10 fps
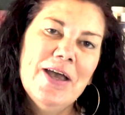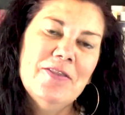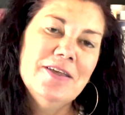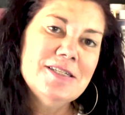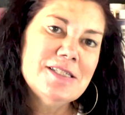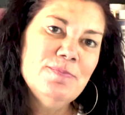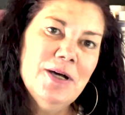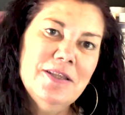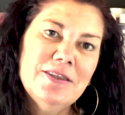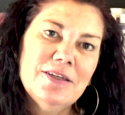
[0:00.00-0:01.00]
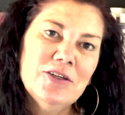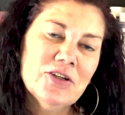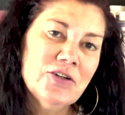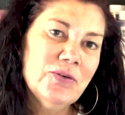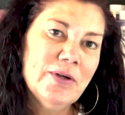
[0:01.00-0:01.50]
This month
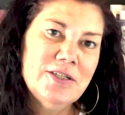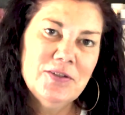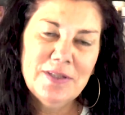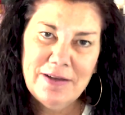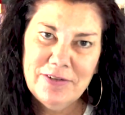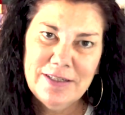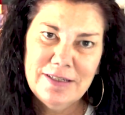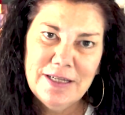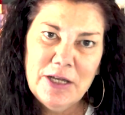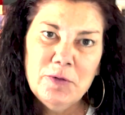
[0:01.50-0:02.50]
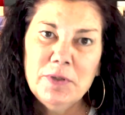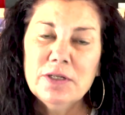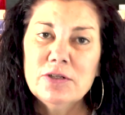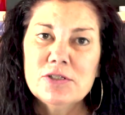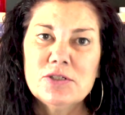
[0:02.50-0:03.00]
you're going to love it
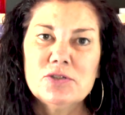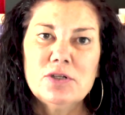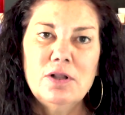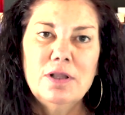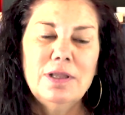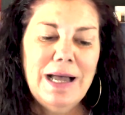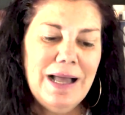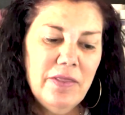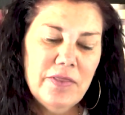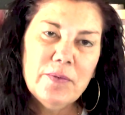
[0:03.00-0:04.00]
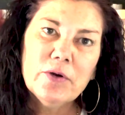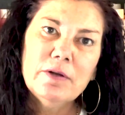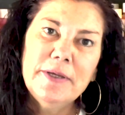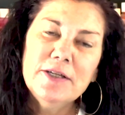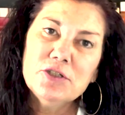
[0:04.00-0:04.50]
because there's a lot that we're going
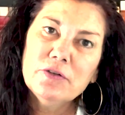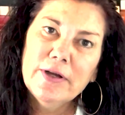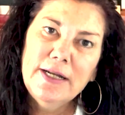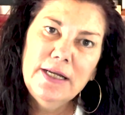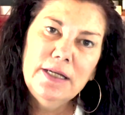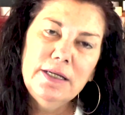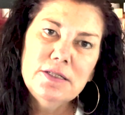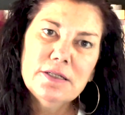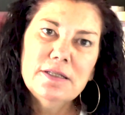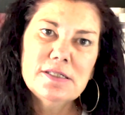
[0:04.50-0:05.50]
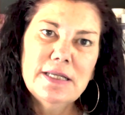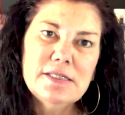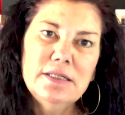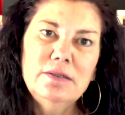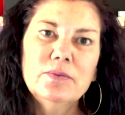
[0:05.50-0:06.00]
to be integrating into this
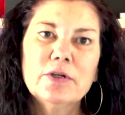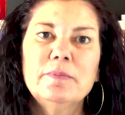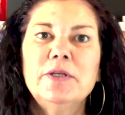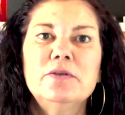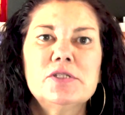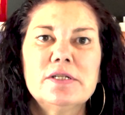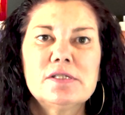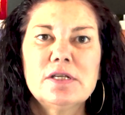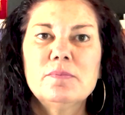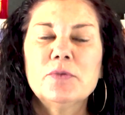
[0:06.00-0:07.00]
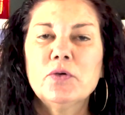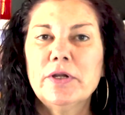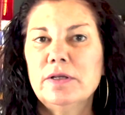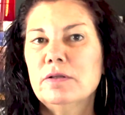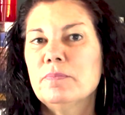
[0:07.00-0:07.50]
lesson. We're going to be using some
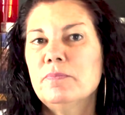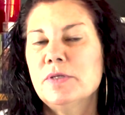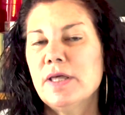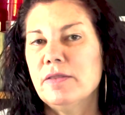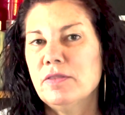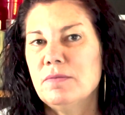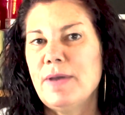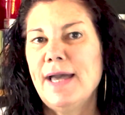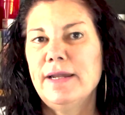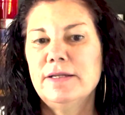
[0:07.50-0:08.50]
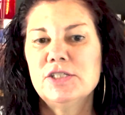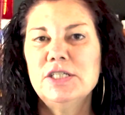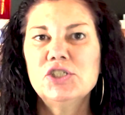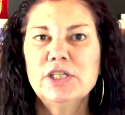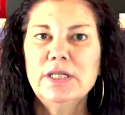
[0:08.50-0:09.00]
curriculum and thematic
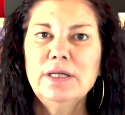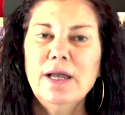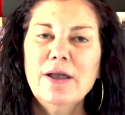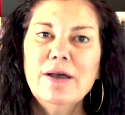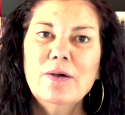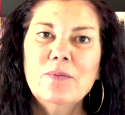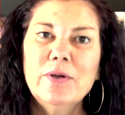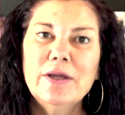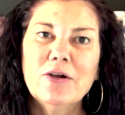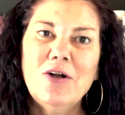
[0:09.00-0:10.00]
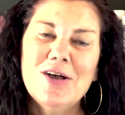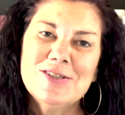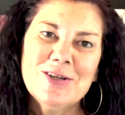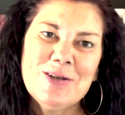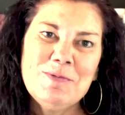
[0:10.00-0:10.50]
teaching. We are
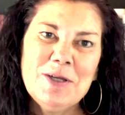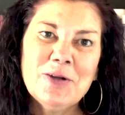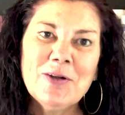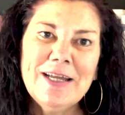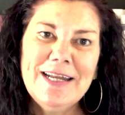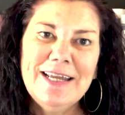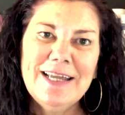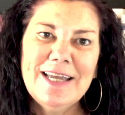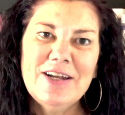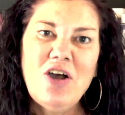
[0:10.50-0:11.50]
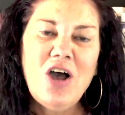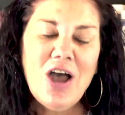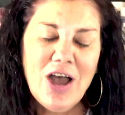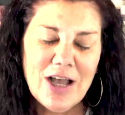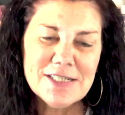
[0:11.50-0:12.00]
also going to be creating an
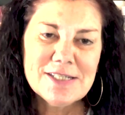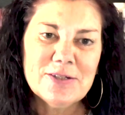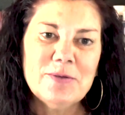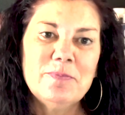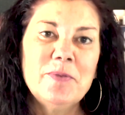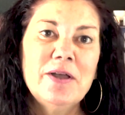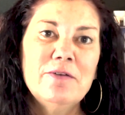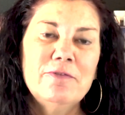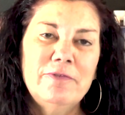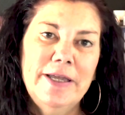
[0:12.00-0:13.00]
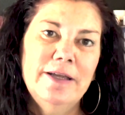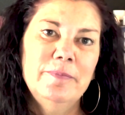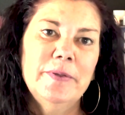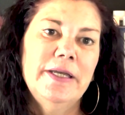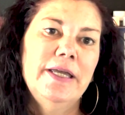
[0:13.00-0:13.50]
awesome
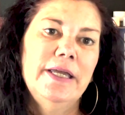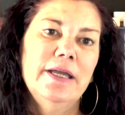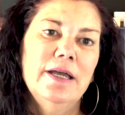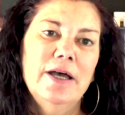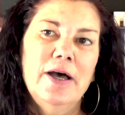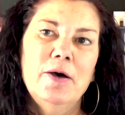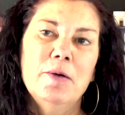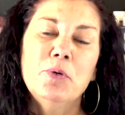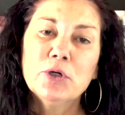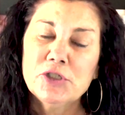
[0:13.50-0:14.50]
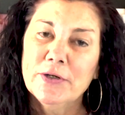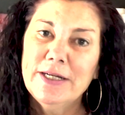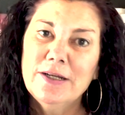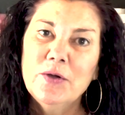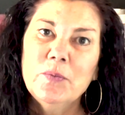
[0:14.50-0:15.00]
family
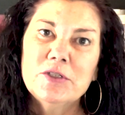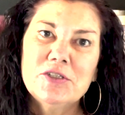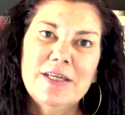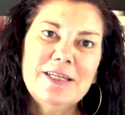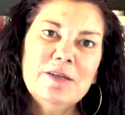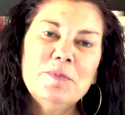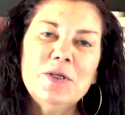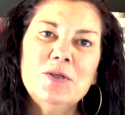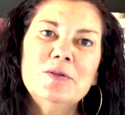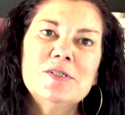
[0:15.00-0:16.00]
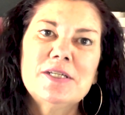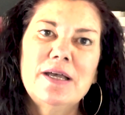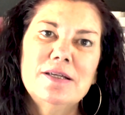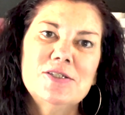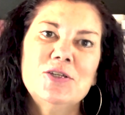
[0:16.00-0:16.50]
portrait, which then can be used
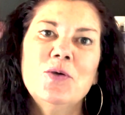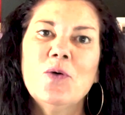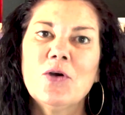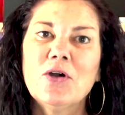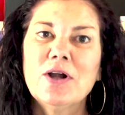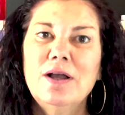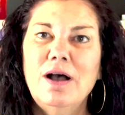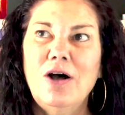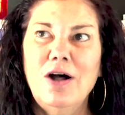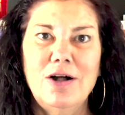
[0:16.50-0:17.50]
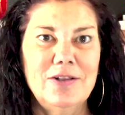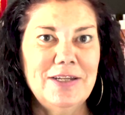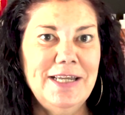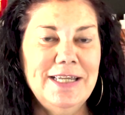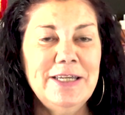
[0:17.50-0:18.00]
as your
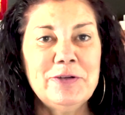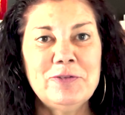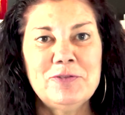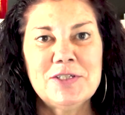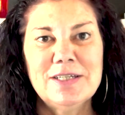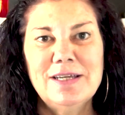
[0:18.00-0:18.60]
holiday gift.